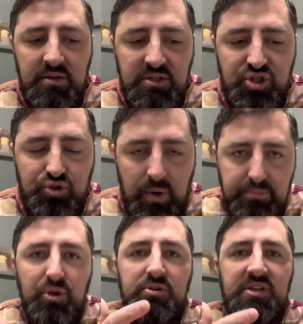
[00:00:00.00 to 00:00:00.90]
strip
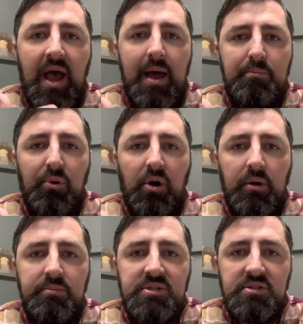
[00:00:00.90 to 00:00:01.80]
those cotton
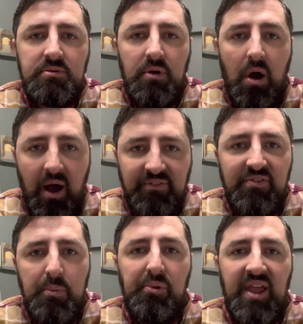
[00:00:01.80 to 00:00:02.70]
bulbs off of
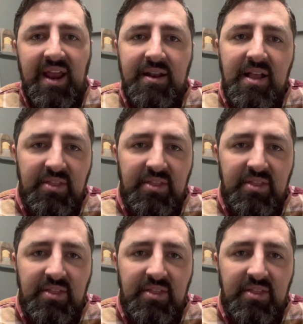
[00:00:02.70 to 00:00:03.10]
the plant,